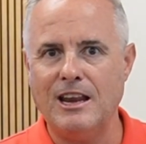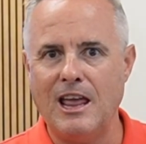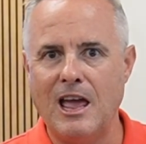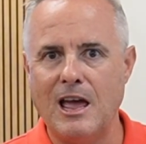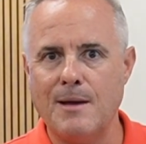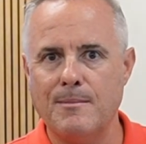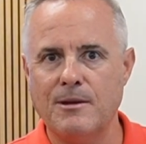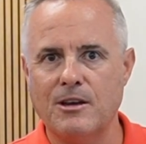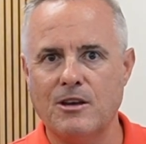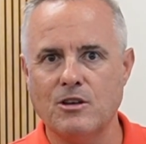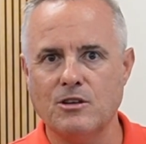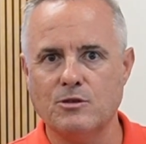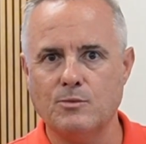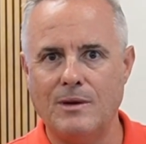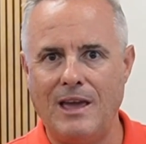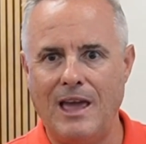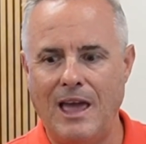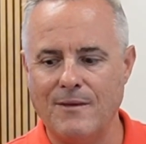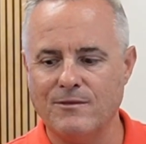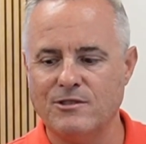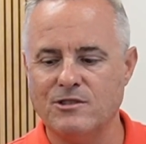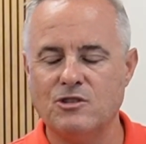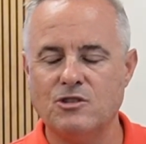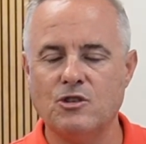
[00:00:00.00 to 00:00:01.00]
now because we
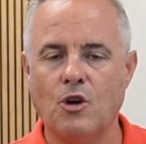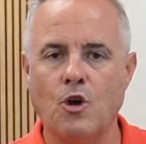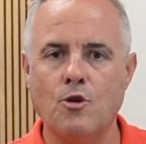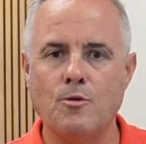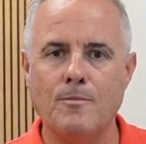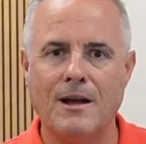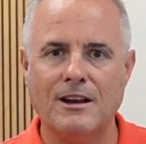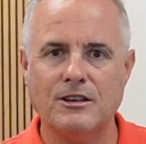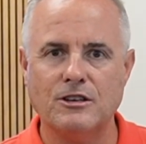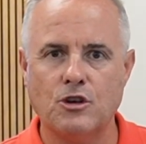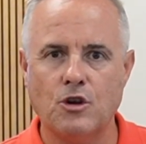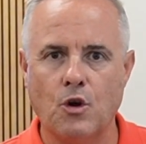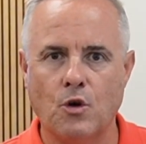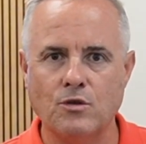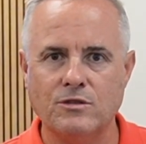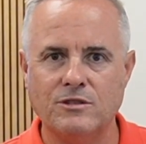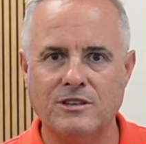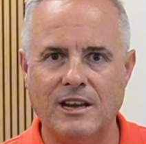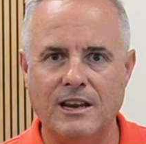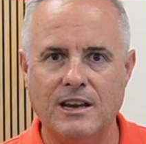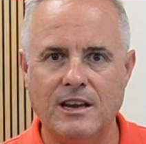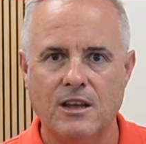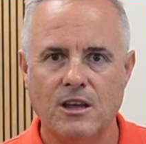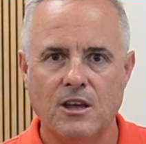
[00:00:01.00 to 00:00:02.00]
have so much
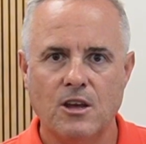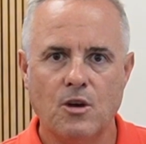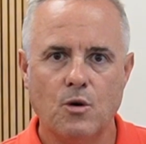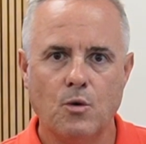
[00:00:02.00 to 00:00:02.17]
content.